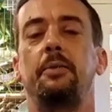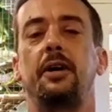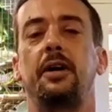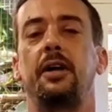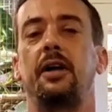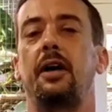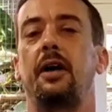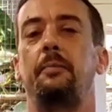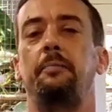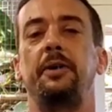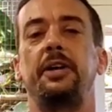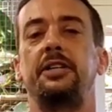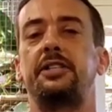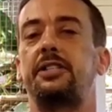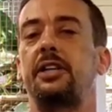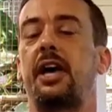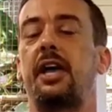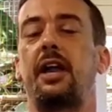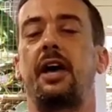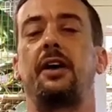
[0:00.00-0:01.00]
But a big
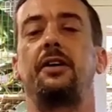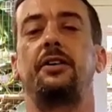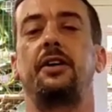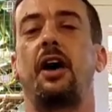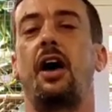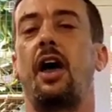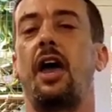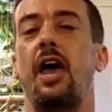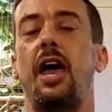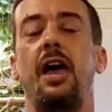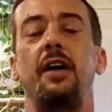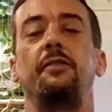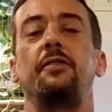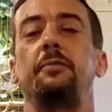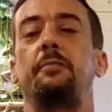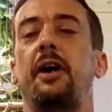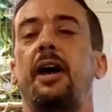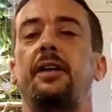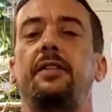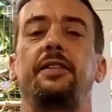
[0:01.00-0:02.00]
shout out to
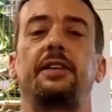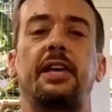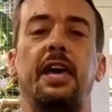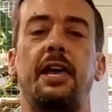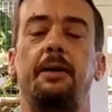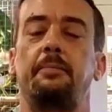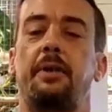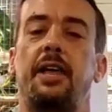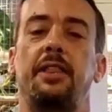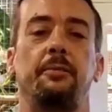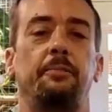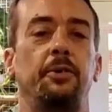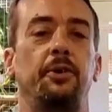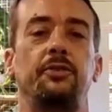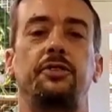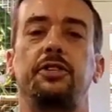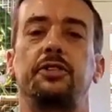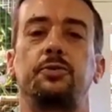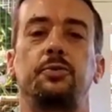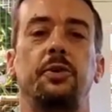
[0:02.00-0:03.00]
everybody that came by the
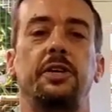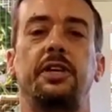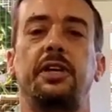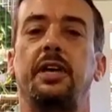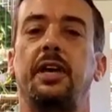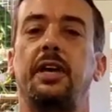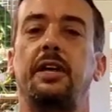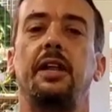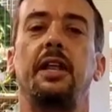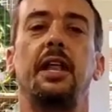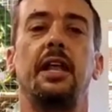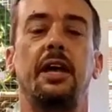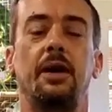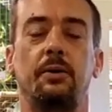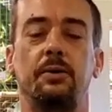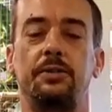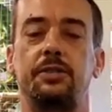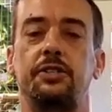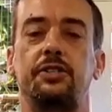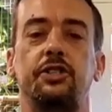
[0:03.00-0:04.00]
booth this weekend.
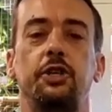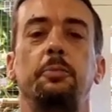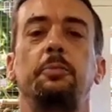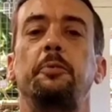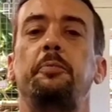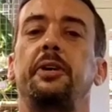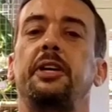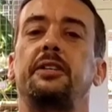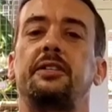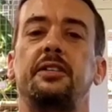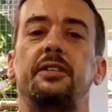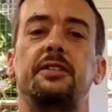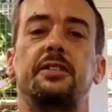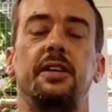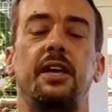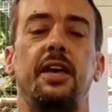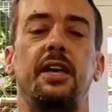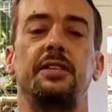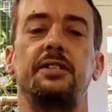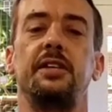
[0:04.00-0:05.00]
It was a super big
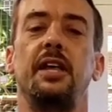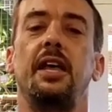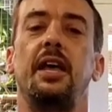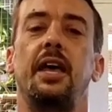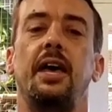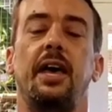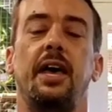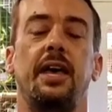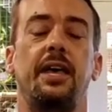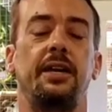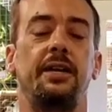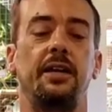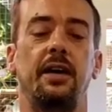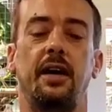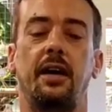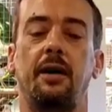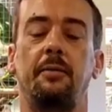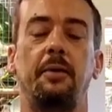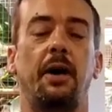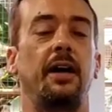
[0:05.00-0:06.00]
success, and
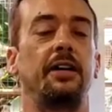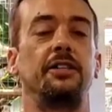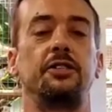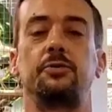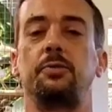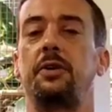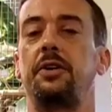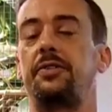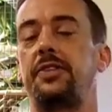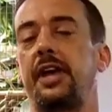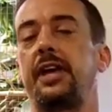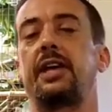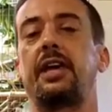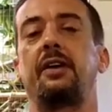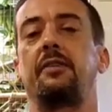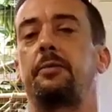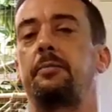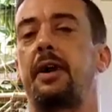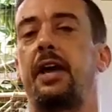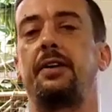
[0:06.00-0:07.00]
I just want to thank
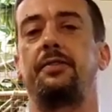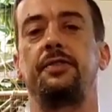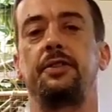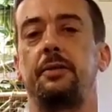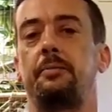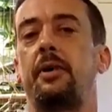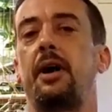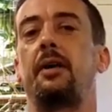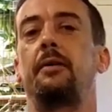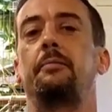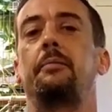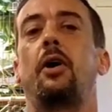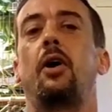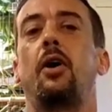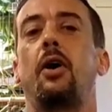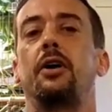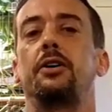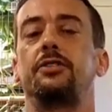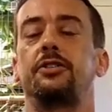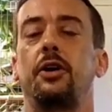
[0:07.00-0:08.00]
everybody from the bottom of my
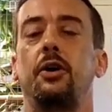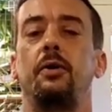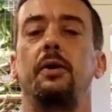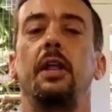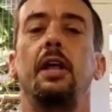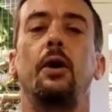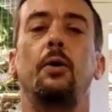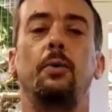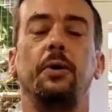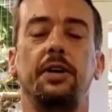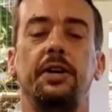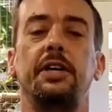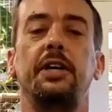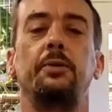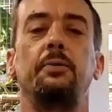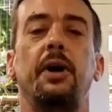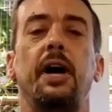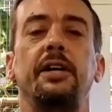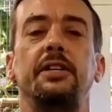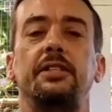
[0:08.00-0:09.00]
heart. So we're going to
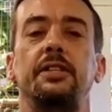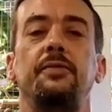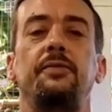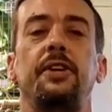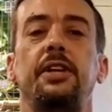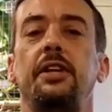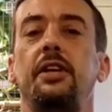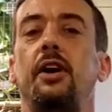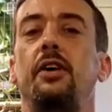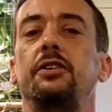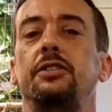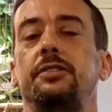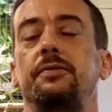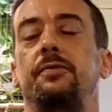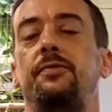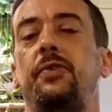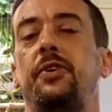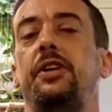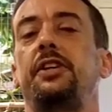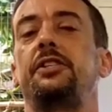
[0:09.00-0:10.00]
get right into the video,
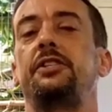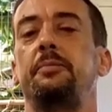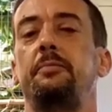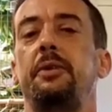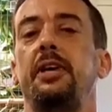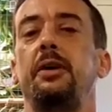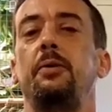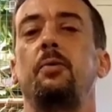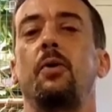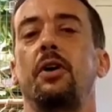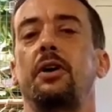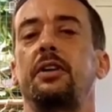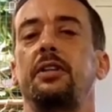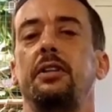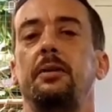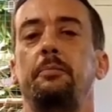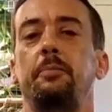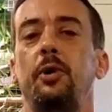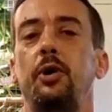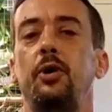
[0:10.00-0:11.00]
some footage of me
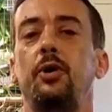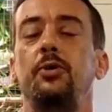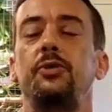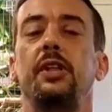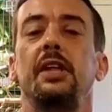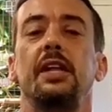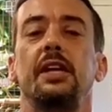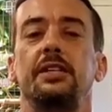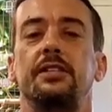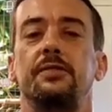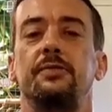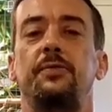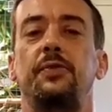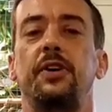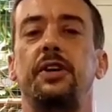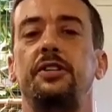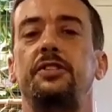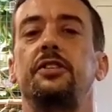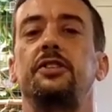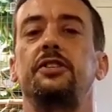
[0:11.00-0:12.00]
working the booth, some
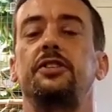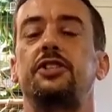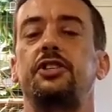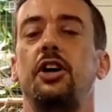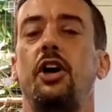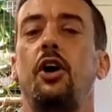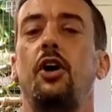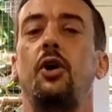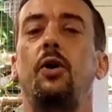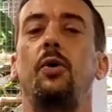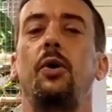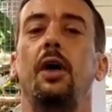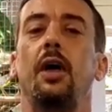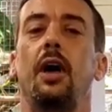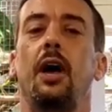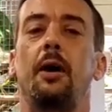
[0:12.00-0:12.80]
footage of the show.